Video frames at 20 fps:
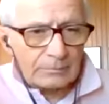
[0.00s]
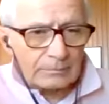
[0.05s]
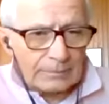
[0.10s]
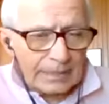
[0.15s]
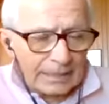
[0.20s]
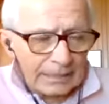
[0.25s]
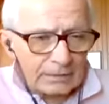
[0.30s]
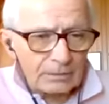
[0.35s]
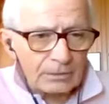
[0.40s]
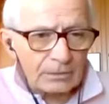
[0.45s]

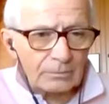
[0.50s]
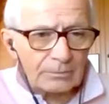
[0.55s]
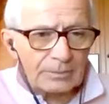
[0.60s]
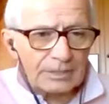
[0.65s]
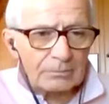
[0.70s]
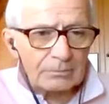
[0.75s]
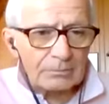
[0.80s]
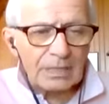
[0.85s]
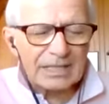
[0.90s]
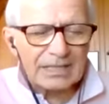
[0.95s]
make a little bit
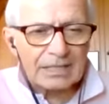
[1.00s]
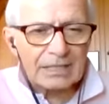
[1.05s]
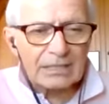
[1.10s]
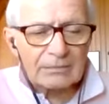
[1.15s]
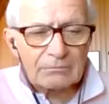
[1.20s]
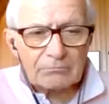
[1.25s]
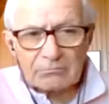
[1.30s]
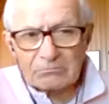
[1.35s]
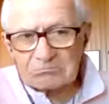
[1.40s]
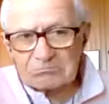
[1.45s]
of money,
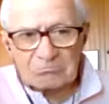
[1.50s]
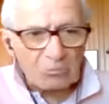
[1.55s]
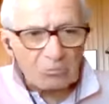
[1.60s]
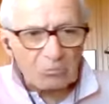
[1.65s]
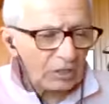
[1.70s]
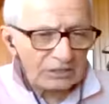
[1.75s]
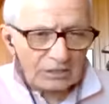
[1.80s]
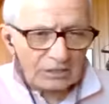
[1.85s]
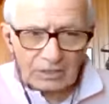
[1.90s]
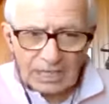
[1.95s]

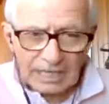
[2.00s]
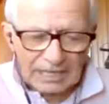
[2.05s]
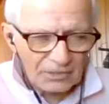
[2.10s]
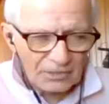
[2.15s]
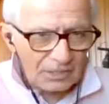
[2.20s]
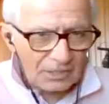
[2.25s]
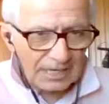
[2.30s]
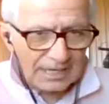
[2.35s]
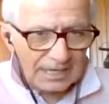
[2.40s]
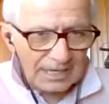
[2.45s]
worked a lot of
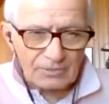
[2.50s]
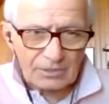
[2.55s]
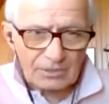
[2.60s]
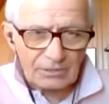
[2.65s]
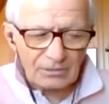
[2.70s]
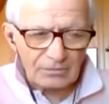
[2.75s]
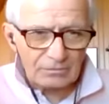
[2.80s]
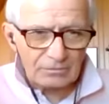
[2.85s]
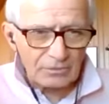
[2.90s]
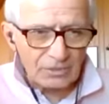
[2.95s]
jobs
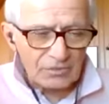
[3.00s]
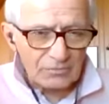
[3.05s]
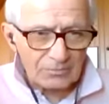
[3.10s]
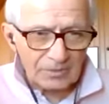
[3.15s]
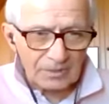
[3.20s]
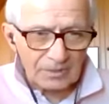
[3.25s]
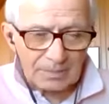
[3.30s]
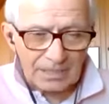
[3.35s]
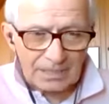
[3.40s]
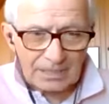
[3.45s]
though,
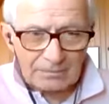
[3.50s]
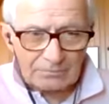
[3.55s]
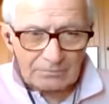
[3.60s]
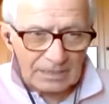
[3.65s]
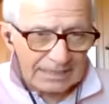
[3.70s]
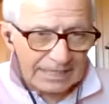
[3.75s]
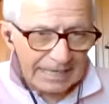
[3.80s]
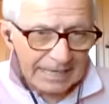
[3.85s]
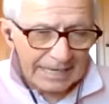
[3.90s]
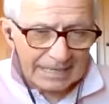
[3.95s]
Rosemary. My
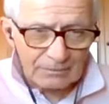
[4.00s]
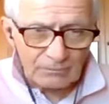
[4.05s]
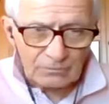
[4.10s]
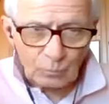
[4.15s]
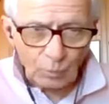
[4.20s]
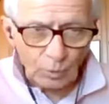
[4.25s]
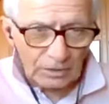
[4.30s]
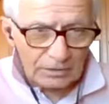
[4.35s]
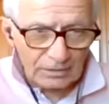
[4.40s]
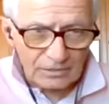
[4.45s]
dad
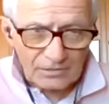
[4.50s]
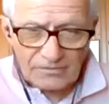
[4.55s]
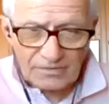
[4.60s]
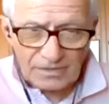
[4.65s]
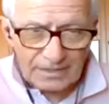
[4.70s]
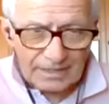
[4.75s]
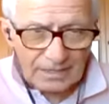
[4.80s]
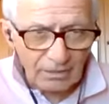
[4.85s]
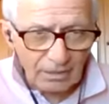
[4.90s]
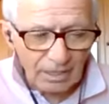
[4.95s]
worked us
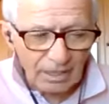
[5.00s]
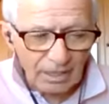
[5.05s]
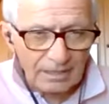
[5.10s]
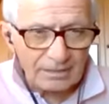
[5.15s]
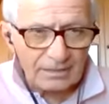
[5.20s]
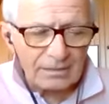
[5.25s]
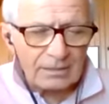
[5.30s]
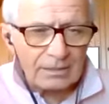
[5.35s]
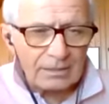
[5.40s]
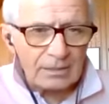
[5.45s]
very hard.
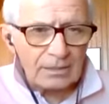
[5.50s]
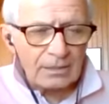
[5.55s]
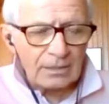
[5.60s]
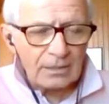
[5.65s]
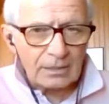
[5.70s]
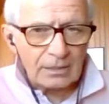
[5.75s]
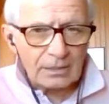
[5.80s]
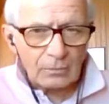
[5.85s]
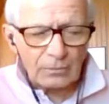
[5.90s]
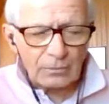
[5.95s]

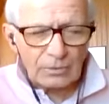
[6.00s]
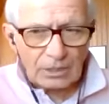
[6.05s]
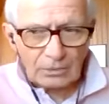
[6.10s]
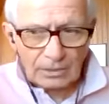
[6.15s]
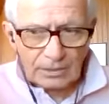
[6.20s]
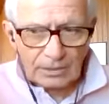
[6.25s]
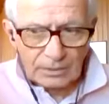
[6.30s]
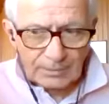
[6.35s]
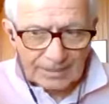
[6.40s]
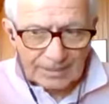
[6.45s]
Not
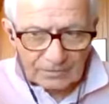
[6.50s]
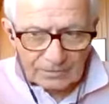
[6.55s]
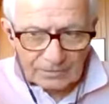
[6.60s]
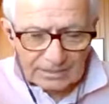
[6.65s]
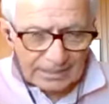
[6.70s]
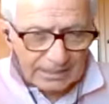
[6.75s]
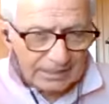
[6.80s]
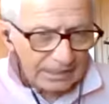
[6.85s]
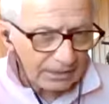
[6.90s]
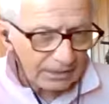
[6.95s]
only do we have to
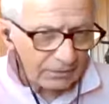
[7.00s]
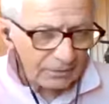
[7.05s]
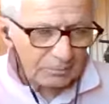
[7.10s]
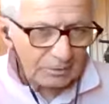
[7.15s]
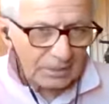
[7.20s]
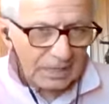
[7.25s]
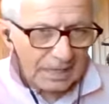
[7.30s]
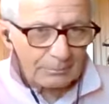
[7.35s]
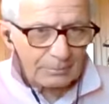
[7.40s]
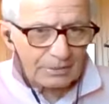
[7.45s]
take care of the
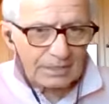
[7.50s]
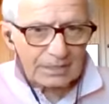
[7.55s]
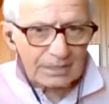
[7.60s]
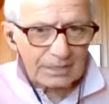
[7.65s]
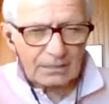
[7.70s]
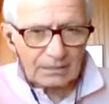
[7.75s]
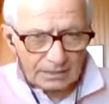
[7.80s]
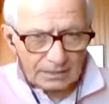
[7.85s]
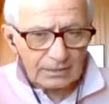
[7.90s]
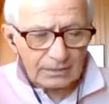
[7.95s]

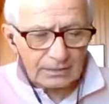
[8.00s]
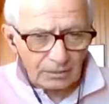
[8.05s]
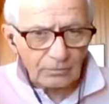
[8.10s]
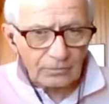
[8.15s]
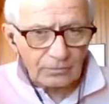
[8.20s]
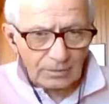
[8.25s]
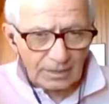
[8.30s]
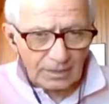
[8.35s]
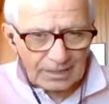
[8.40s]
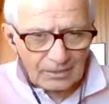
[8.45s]
property,
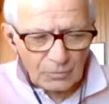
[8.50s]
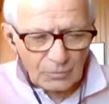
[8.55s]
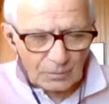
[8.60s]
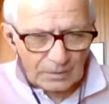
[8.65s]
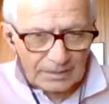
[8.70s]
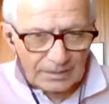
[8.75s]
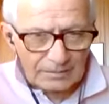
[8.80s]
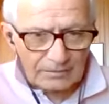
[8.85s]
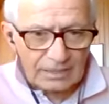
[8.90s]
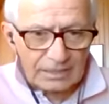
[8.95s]
the house we
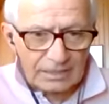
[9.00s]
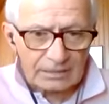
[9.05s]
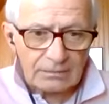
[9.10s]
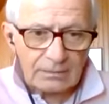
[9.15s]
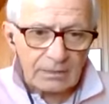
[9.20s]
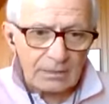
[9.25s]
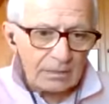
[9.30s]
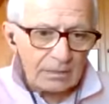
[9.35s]
lived in,